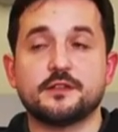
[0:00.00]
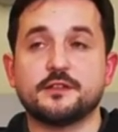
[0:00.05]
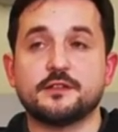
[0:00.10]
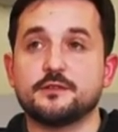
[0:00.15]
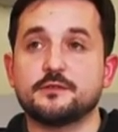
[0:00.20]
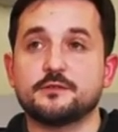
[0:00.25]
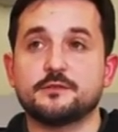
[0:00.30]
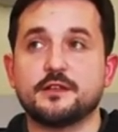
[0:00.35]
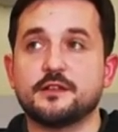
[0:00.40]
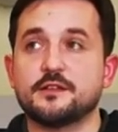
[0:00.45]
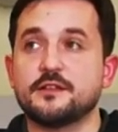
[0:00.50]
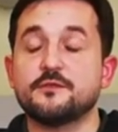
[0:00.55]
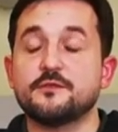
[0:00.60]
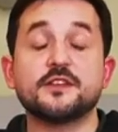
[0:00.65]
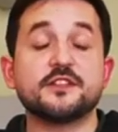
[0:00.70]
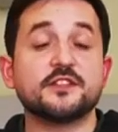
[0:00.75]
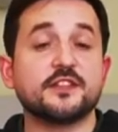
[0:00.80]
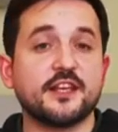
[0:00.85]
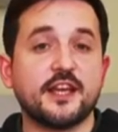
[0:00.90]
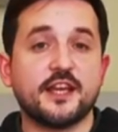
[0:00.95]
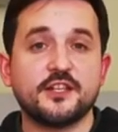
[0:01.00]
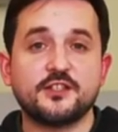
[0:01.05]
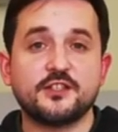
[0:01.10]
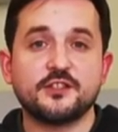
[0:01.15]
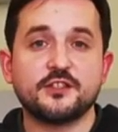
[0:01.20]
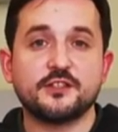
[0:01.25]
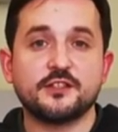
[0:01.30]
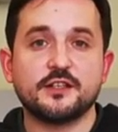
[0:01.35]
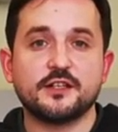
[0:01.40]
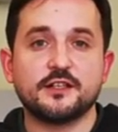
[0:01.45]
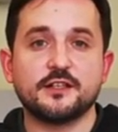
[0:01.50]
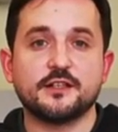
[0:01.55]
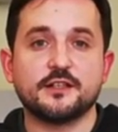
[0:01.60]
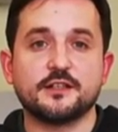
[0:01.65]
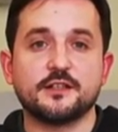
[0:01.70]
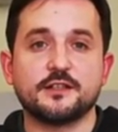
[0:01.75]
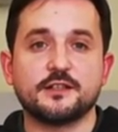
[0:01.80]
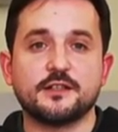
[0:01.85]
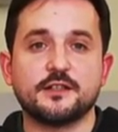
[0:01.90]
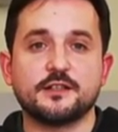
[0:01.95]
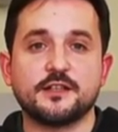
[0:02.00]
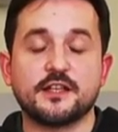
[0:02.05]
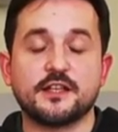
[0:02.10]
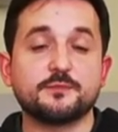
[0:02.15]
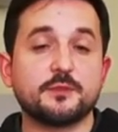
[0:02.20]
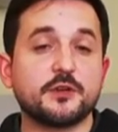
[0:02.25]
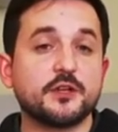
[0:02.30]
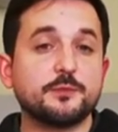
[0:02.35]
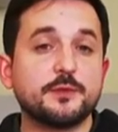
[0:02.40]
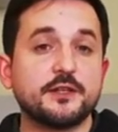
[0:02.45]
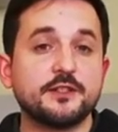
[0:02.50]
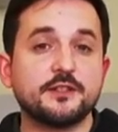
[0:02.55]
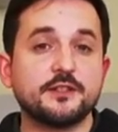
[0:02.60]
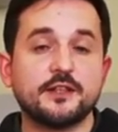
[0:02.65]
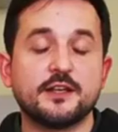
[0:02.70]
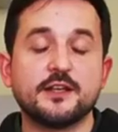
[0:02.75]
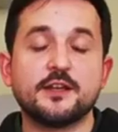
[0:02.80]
an, an, investigation, uh, an experiment,